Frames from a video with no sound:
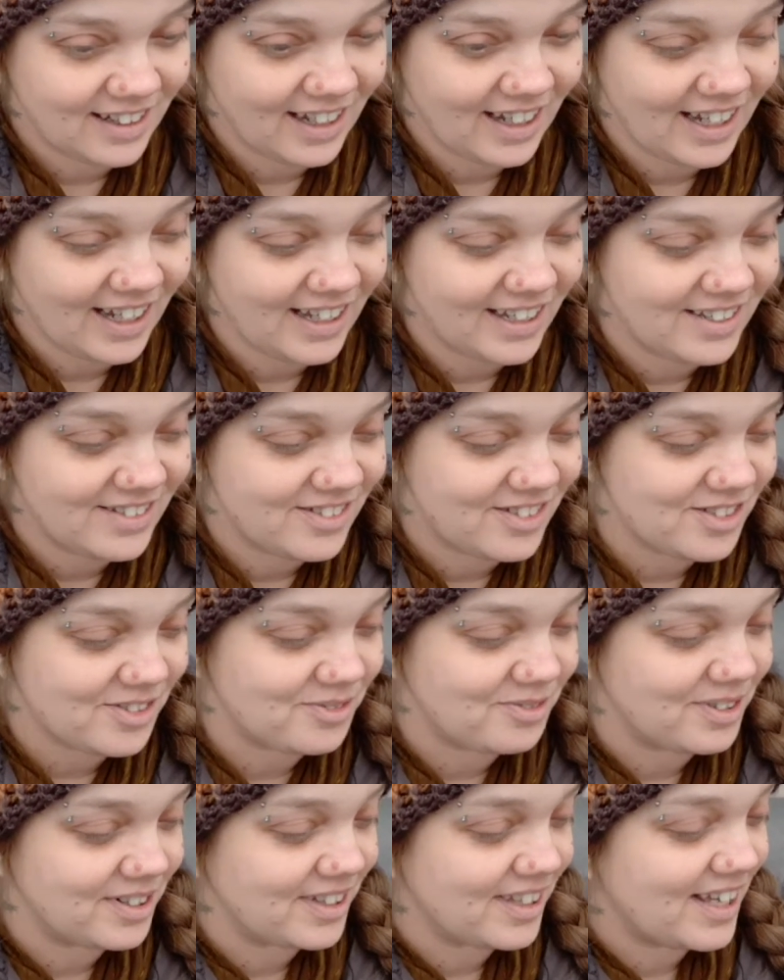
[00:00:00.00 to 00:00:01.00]
I just
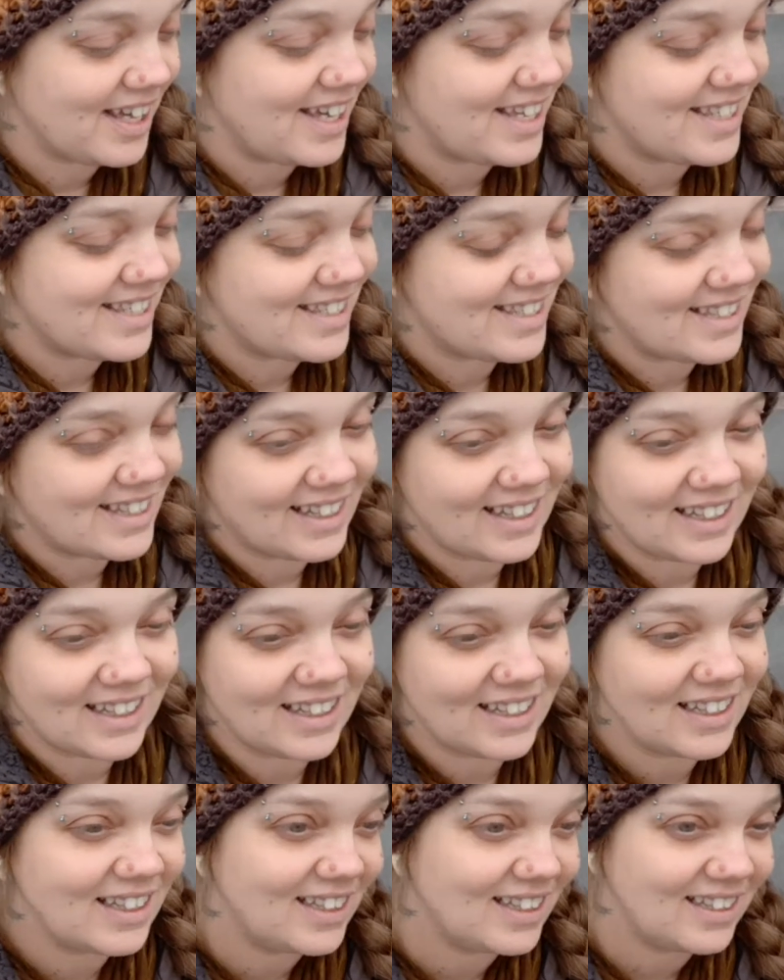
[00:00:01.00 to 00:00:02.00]
realized like
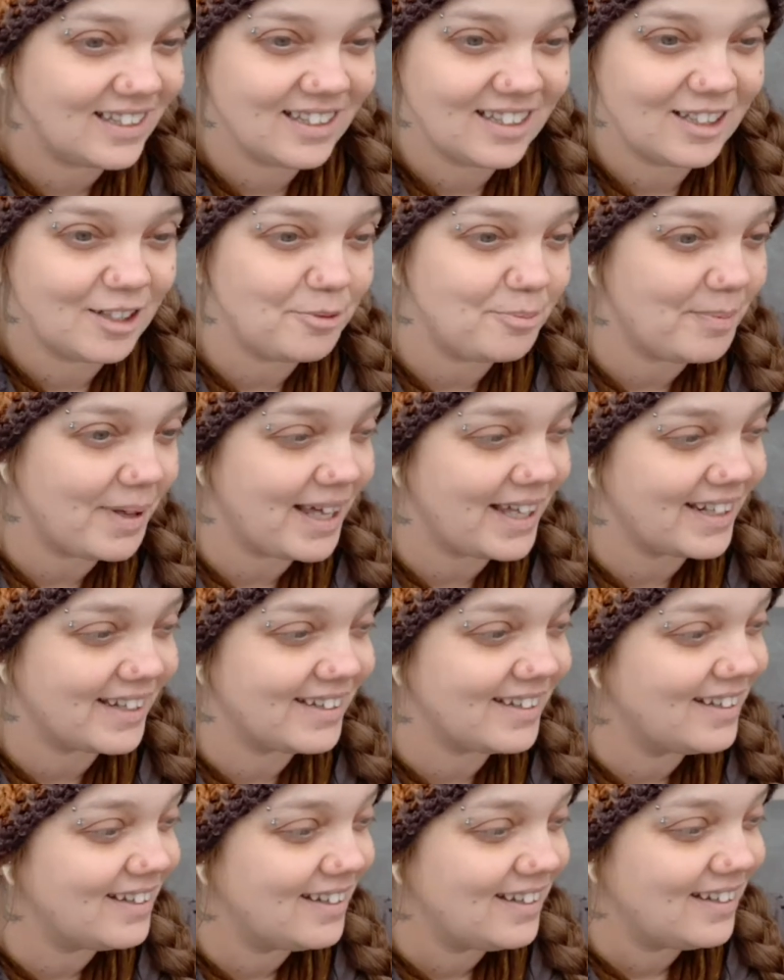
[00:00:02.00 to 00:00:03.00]

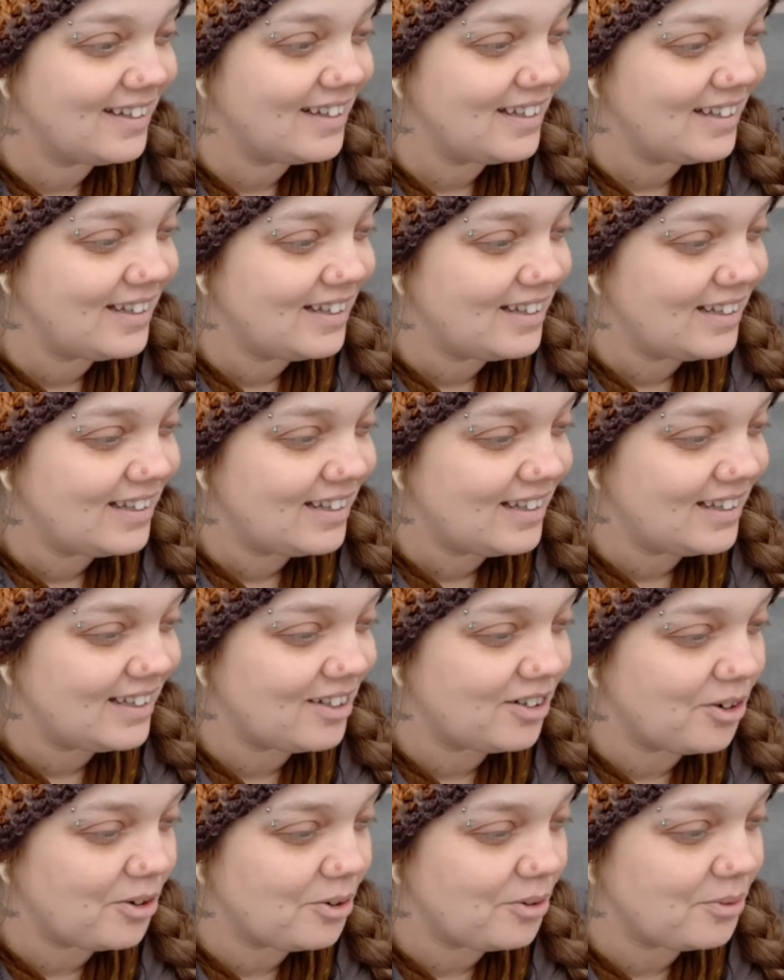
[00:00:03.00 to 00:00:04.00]
man you
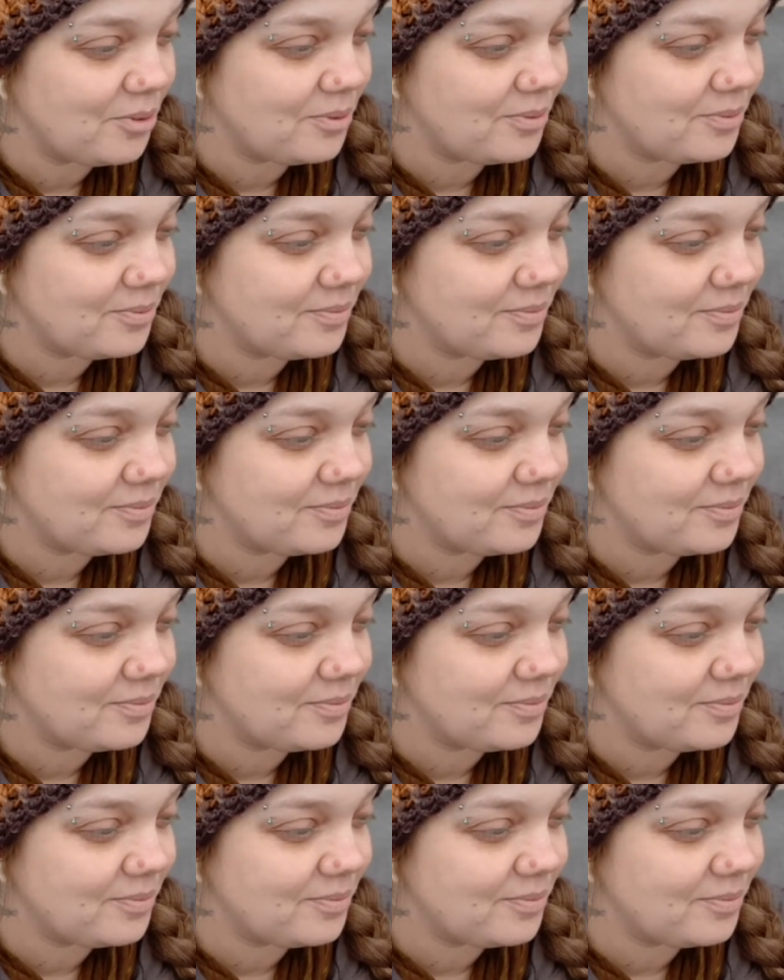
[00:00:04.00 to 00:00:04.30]
know